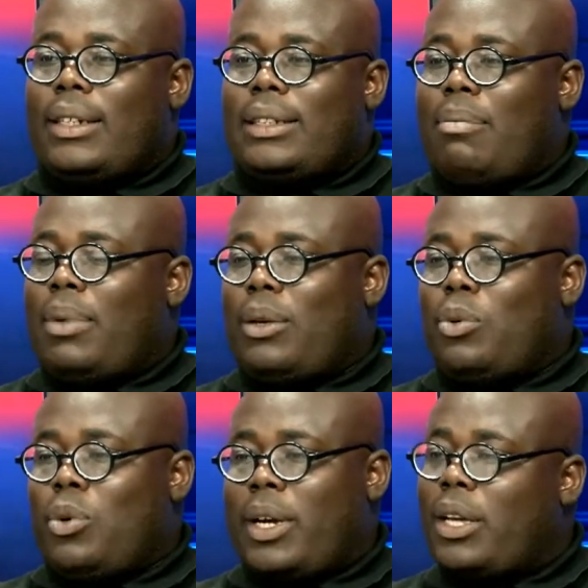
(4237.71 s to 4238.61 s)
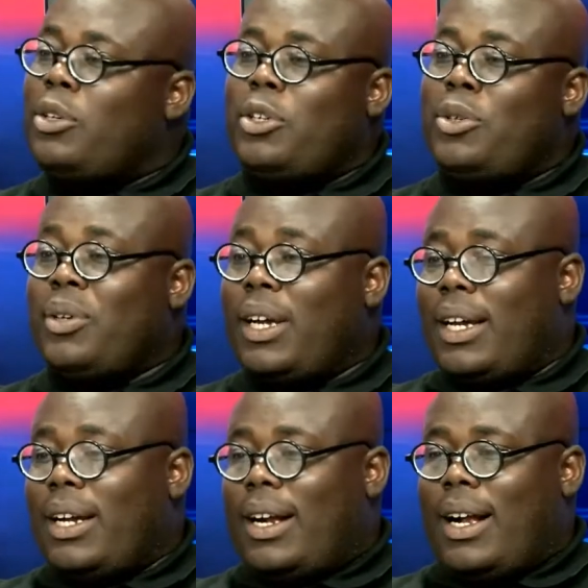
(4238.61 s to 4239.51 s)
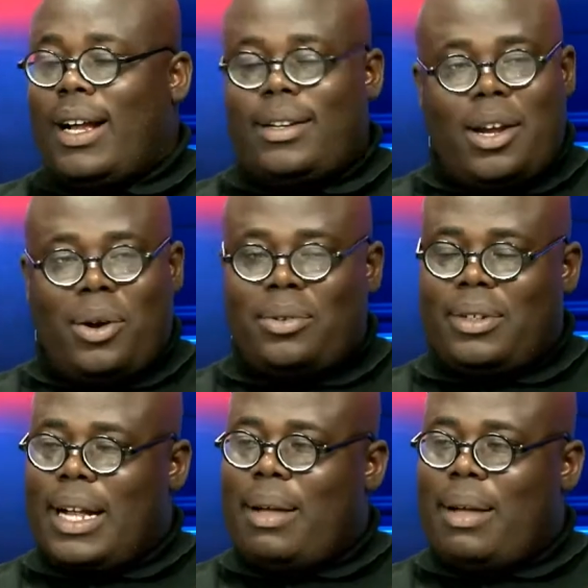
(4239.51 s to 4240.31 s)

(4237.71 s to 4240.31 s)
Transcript: somebody will kill you. No.